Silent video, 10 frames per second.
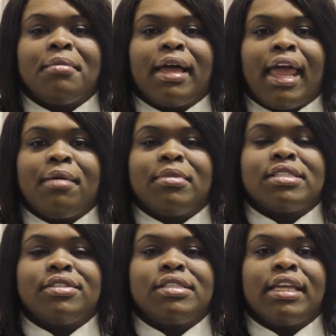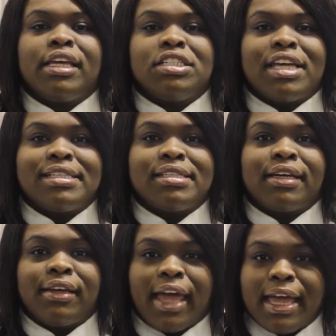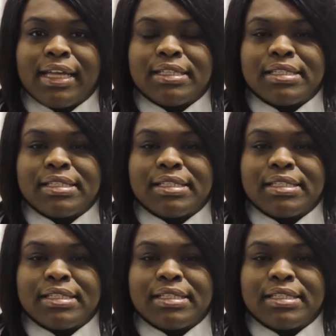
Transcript: My name is Lieutenant Jessica Bates.